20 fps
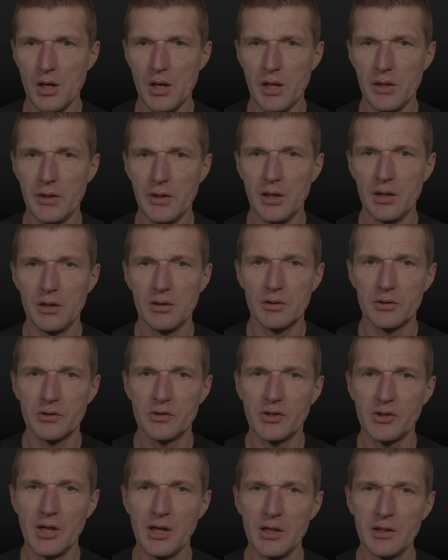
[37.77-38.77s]
And then
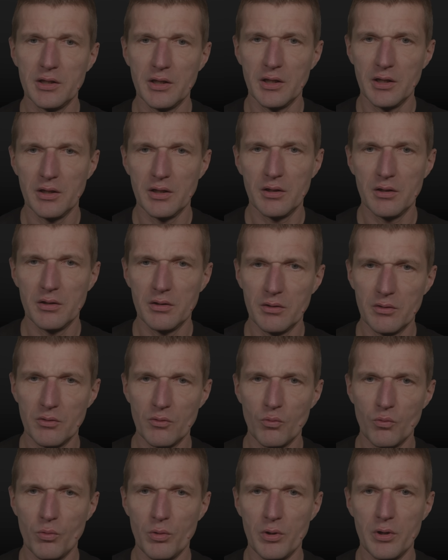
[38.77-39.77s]
starting
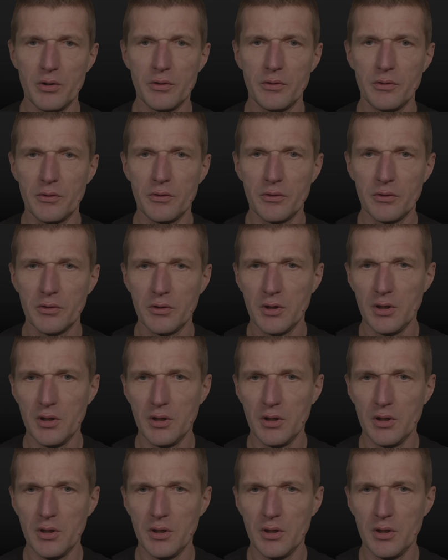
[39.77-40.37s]
with